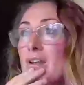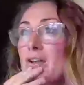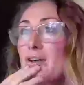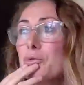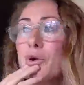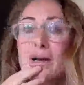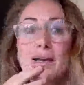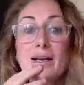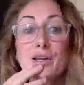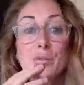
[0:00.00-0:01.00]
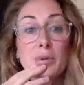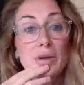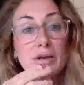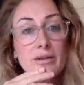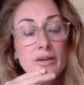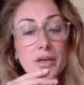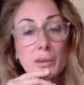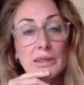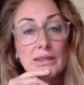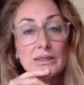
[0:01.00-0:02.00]
why can't you be better than
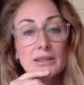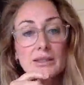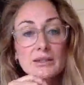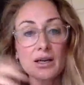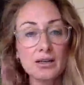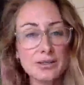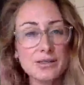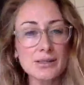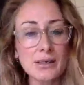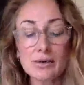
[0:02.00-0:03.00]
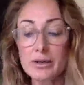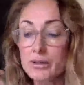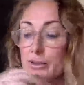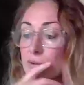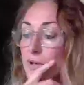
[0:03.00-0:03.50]
you are kind of scenario.